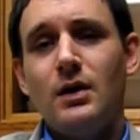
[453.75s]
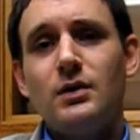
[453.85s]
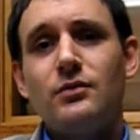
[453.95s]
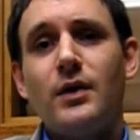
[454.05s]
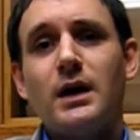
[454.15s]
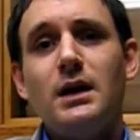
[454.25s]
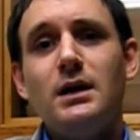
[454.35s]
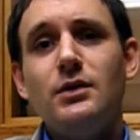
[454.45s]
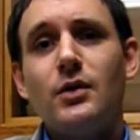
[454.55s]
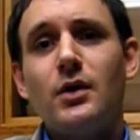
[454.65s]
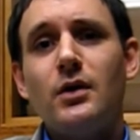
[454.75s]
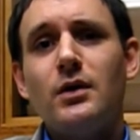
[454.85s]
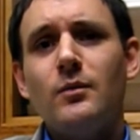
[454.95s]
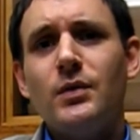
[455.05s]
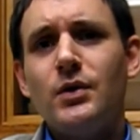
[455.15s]
Trekkie nerd,
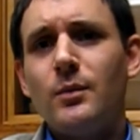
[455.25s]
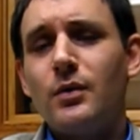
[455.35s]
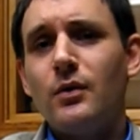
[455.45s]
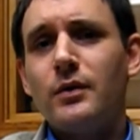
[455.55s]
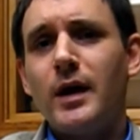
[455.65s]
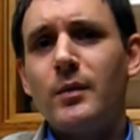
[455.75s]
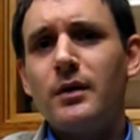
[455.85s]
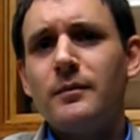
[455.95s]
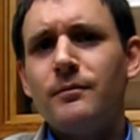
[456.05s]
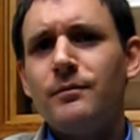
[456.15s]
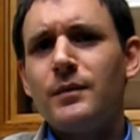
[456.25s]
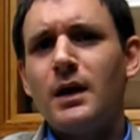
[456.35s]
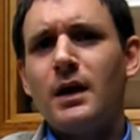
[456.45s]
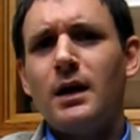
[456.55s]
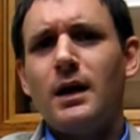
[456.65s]
computer programmer,
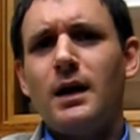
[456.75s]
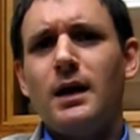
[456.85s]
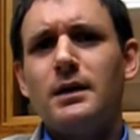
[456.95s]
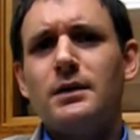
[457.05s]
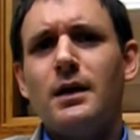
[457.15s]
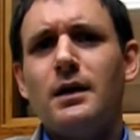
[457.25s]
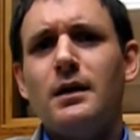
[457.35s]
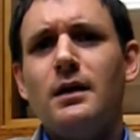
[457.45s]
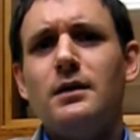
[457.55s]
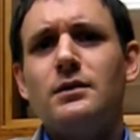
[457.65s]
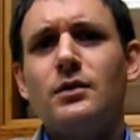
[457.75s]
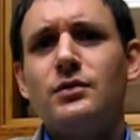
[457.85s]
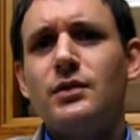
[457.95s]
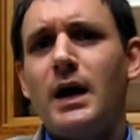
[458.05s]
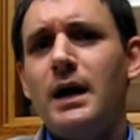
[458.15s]
and uh, so
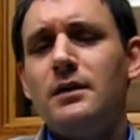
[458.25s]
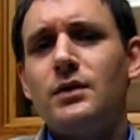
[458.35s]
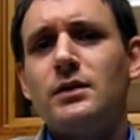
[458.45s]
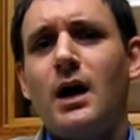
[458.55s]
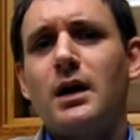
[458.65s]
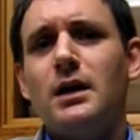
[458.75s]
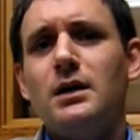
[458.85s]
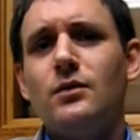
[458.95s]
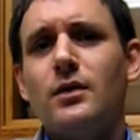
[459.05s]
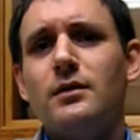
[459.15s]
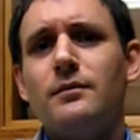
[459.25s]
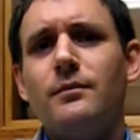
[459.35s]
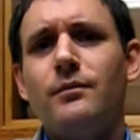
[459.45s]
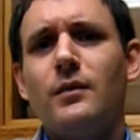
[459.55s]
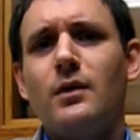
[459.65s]
shy I never talked to anyone.
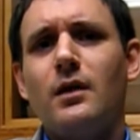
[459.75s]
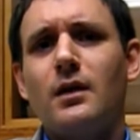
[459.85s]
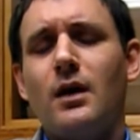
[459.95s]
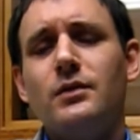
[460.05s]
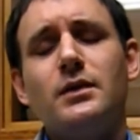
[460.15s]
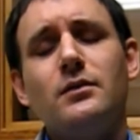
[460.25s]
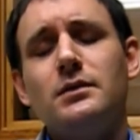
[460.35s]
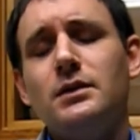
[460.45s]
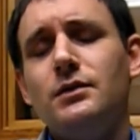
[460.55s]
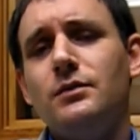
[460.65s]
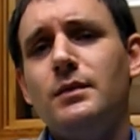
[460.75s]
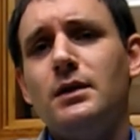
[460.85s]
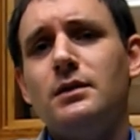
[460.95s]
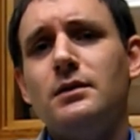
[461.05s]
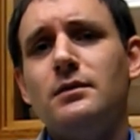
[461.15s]
And God was able to use me
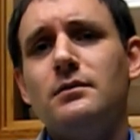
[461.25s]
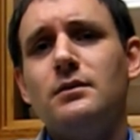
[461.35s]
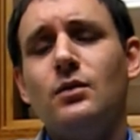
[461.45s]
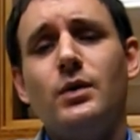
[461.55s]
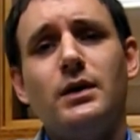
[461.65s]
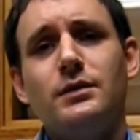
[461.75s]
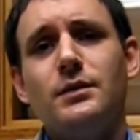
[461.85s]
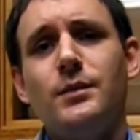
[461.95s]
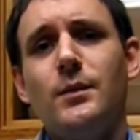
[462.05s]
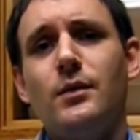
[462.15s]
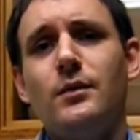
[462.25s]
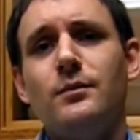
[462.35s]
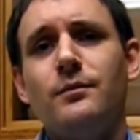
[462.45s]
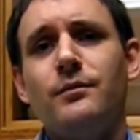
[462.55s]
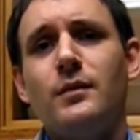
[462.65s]
to, to witness to people and
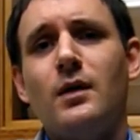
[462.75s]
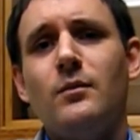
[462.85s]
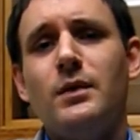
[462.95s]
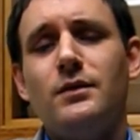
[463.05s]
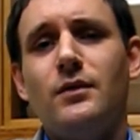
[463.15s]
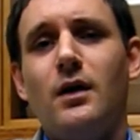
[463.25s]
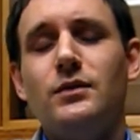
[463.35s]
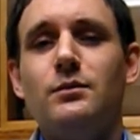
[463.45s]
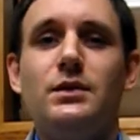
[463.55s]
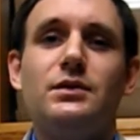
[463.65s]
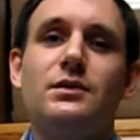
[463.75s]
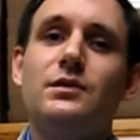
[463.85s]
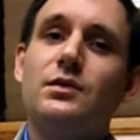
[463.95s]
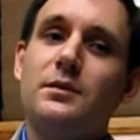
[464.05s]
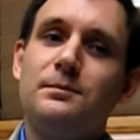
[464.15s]
be involved in missions, so